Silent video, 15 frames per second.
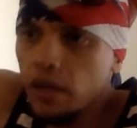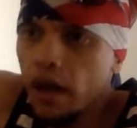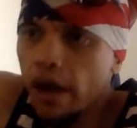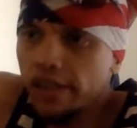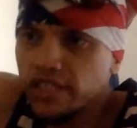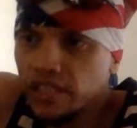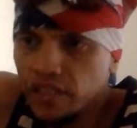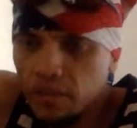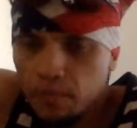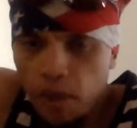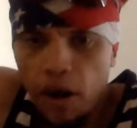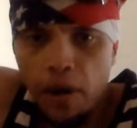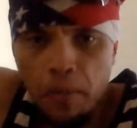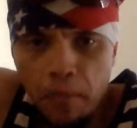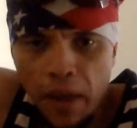a
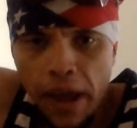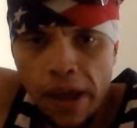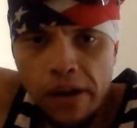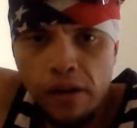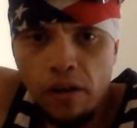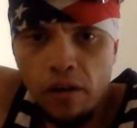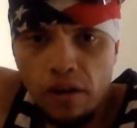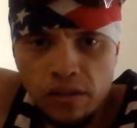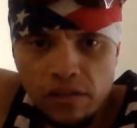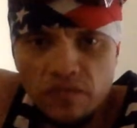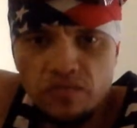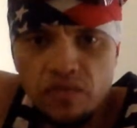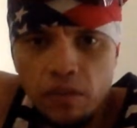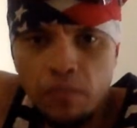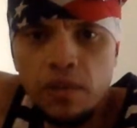smart man learns
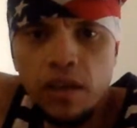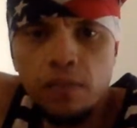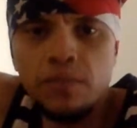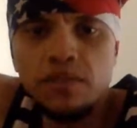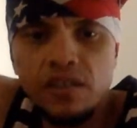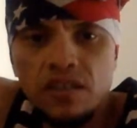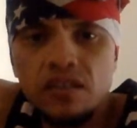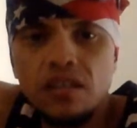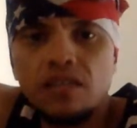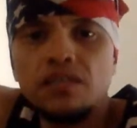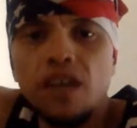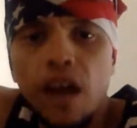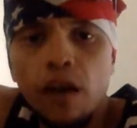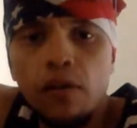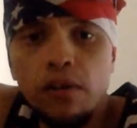from his
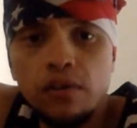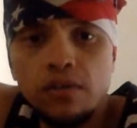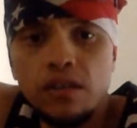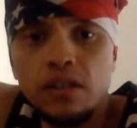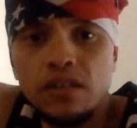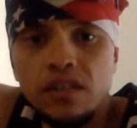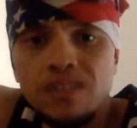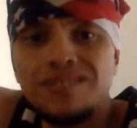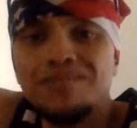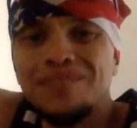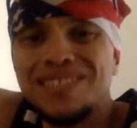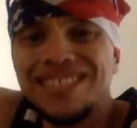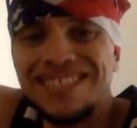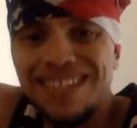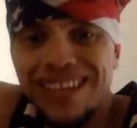errors and his
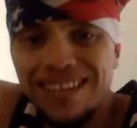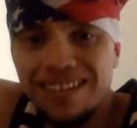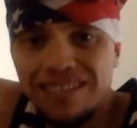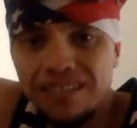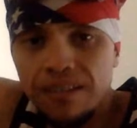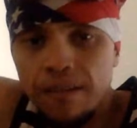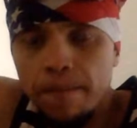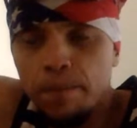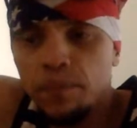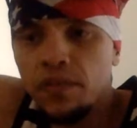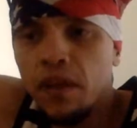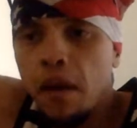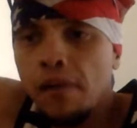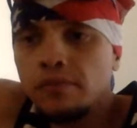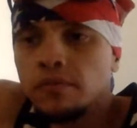mistakes.
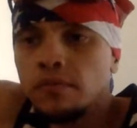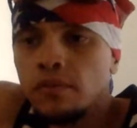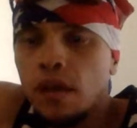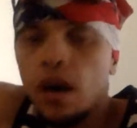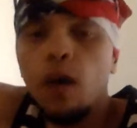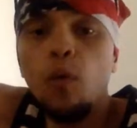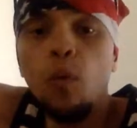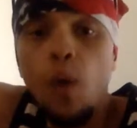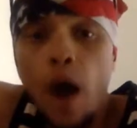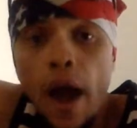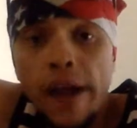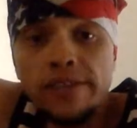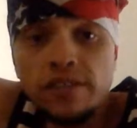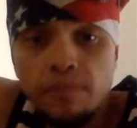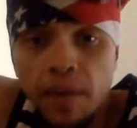A
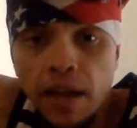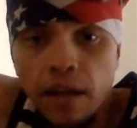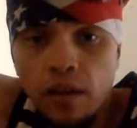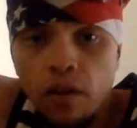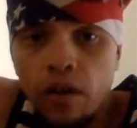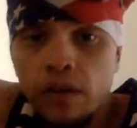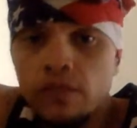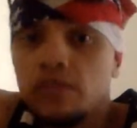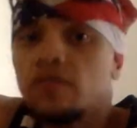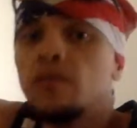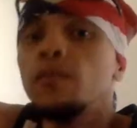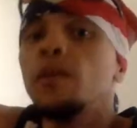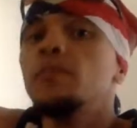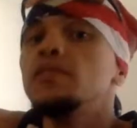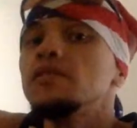wise man learns from
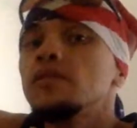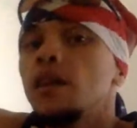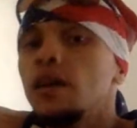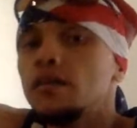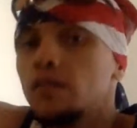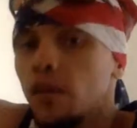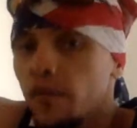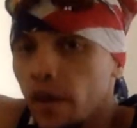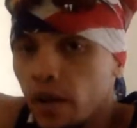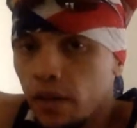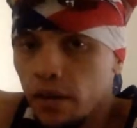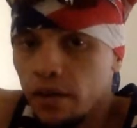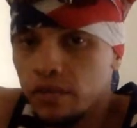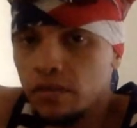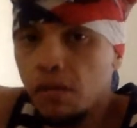the mistakes of
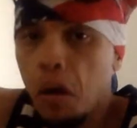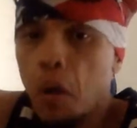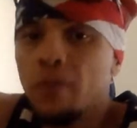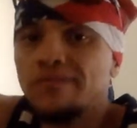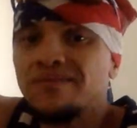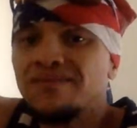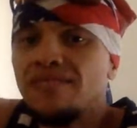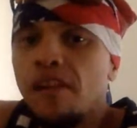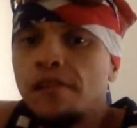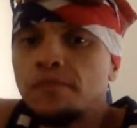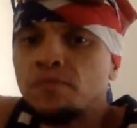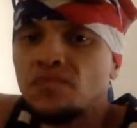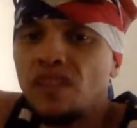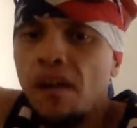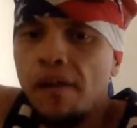others.
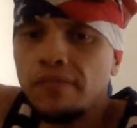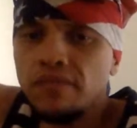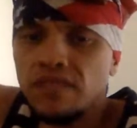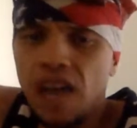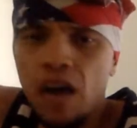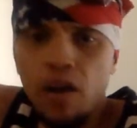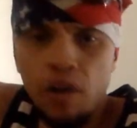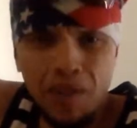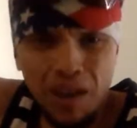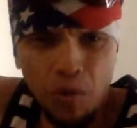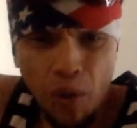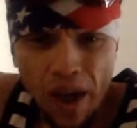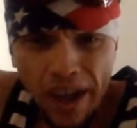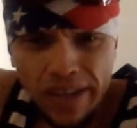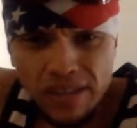Now, am I
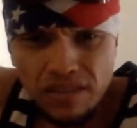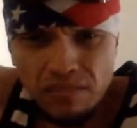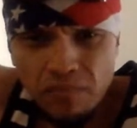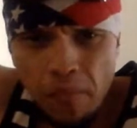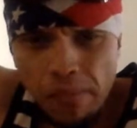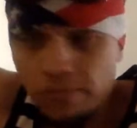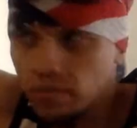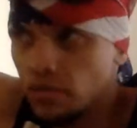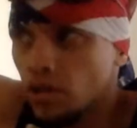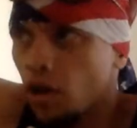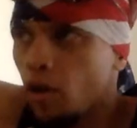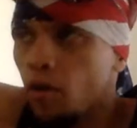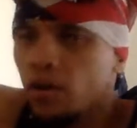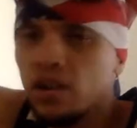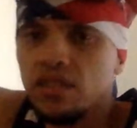wise? No,
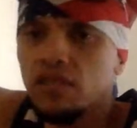because